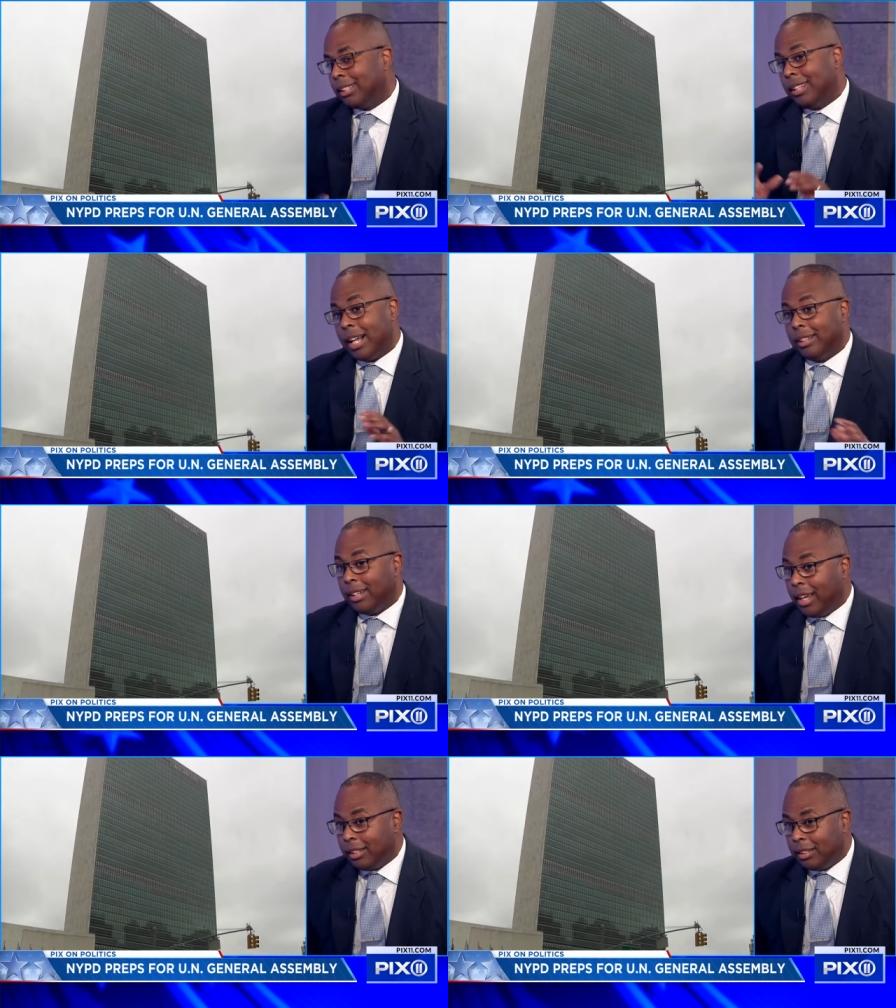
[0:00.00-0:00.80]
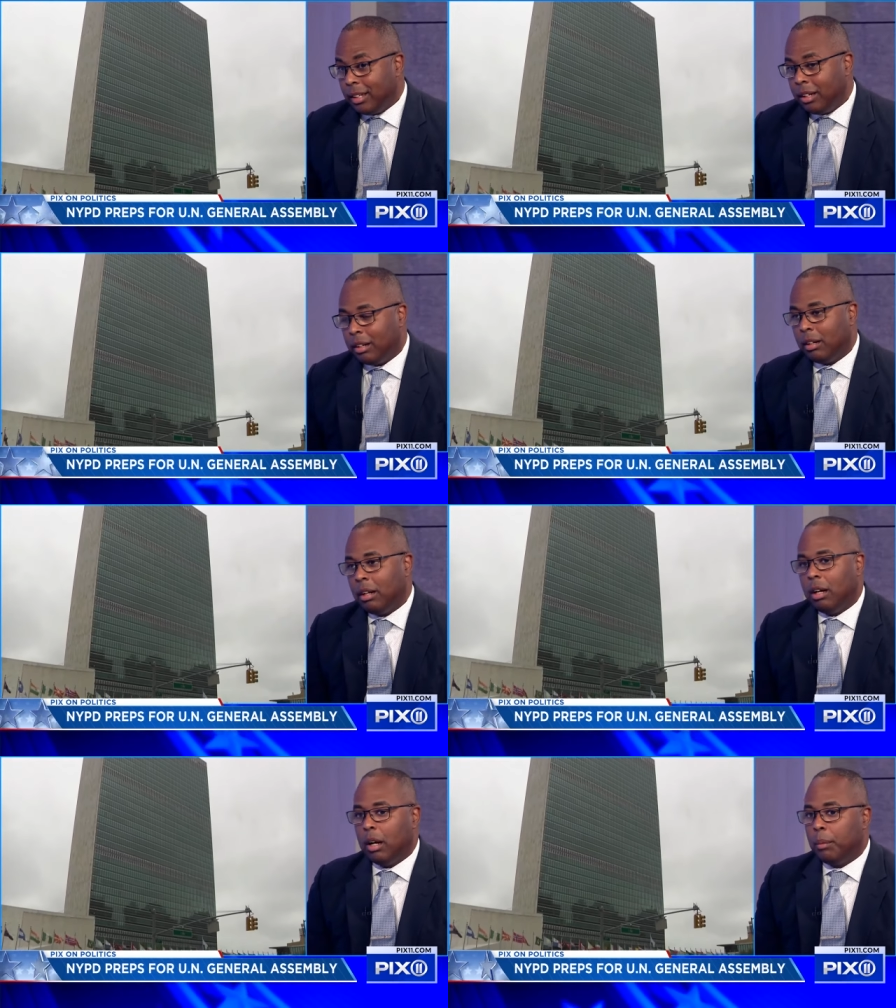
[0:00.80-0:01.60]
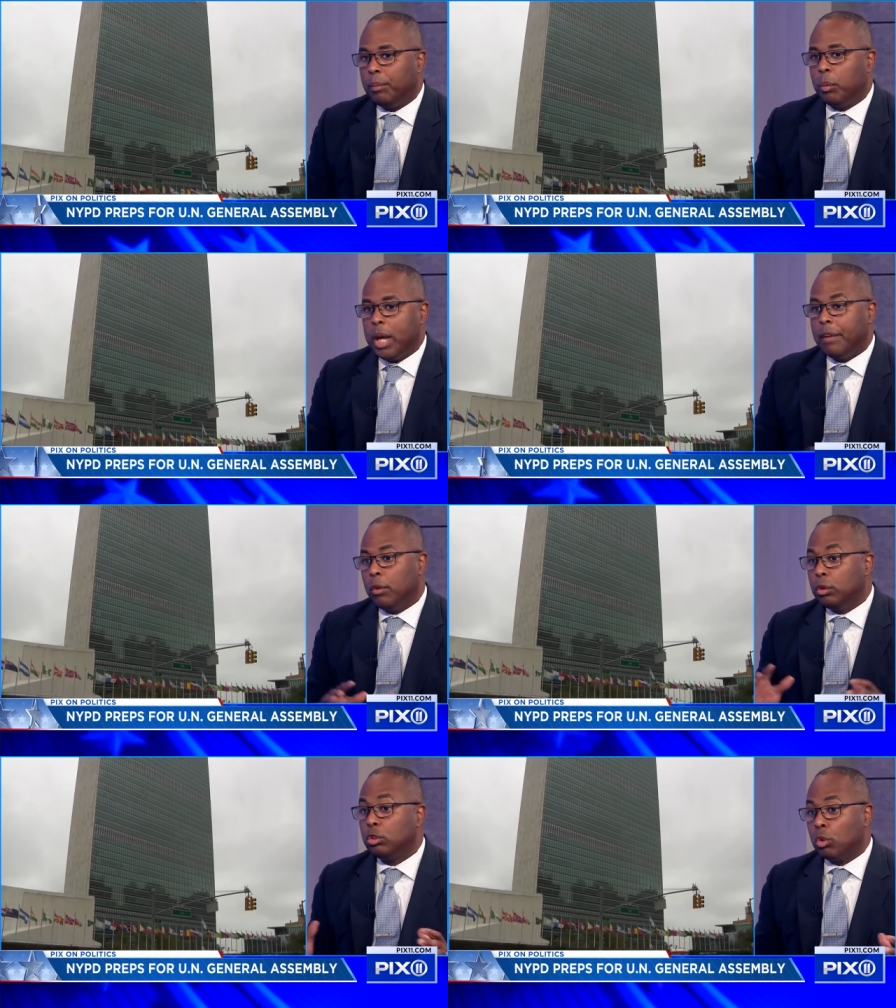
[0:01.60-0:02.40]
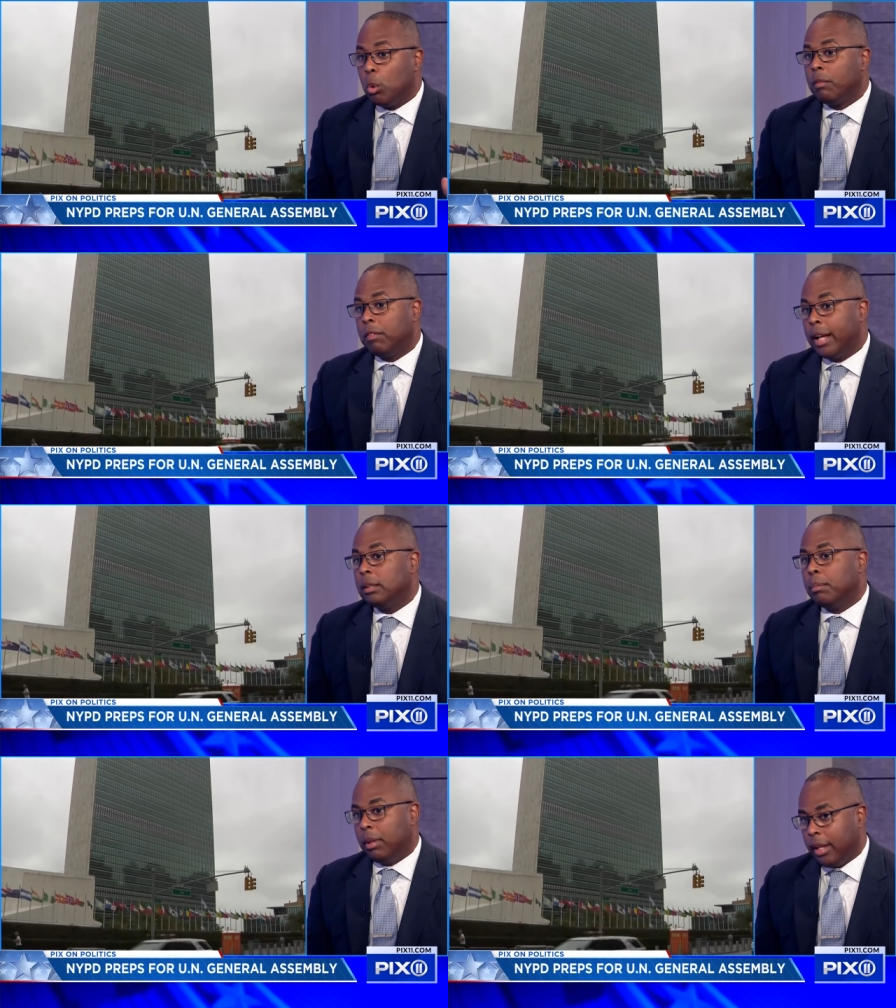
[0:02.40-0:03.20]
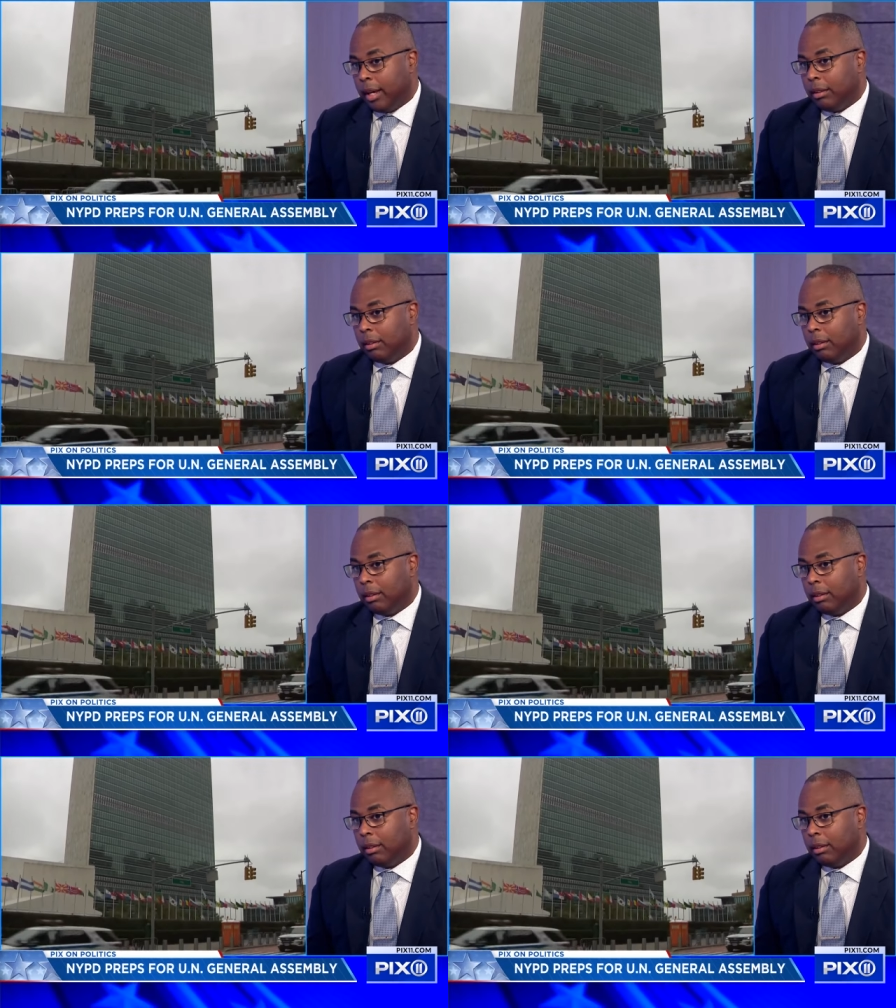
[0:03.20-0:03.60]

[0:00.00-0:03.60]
That's not the case here. Um, we have no drone flights planned.